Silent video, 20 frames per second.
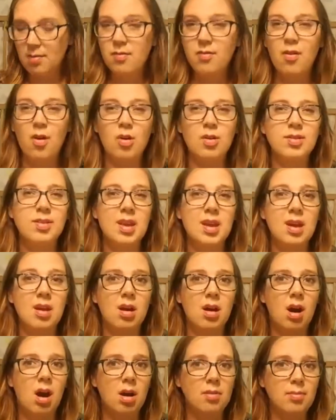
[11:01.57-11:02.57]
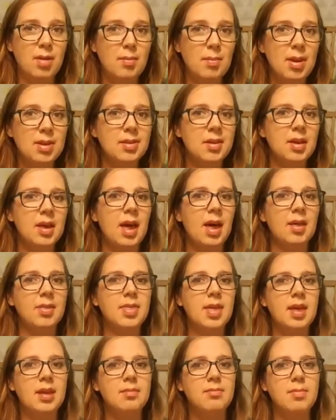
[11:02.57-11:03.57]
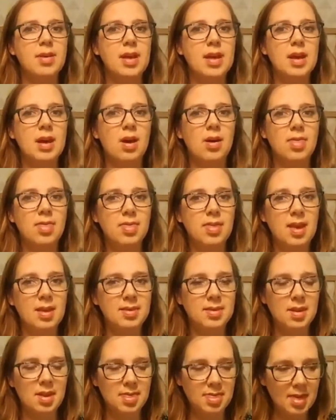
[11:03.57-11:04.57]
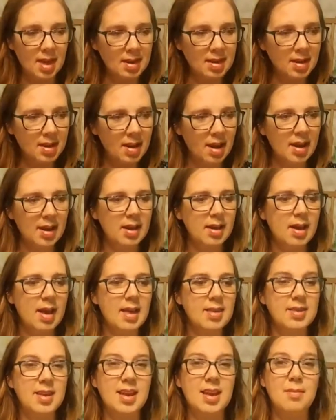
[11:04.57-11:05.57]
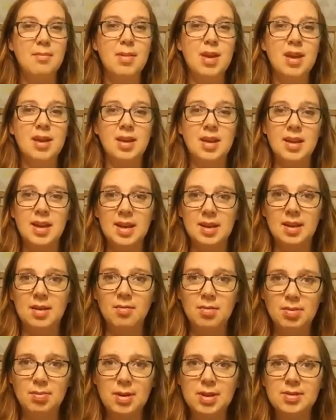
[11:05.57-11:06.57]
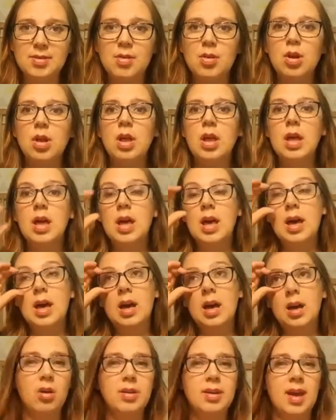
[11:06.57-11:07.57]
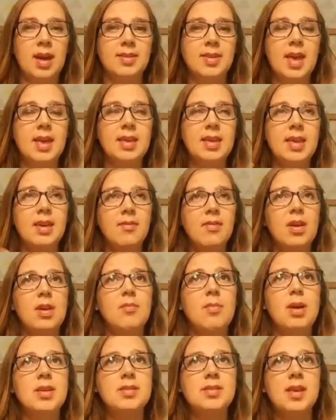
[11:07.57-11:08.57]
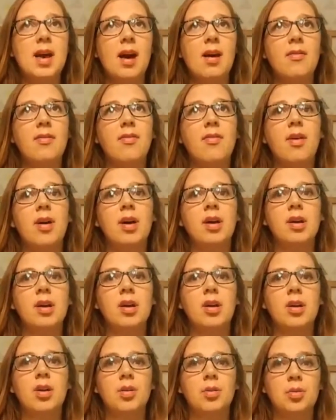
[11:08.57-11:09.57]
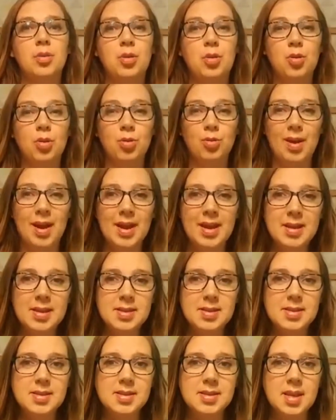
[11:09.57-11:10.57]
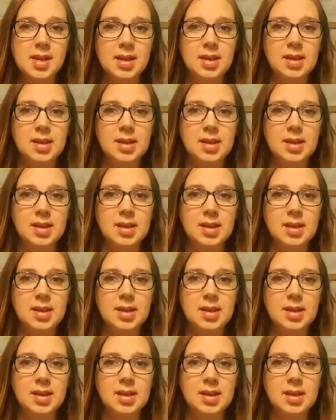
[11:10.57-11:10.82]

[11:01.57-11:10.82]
focusing on my mental health and being as authentic as I can be and connecting with my soul. Yes, and giving myself grace,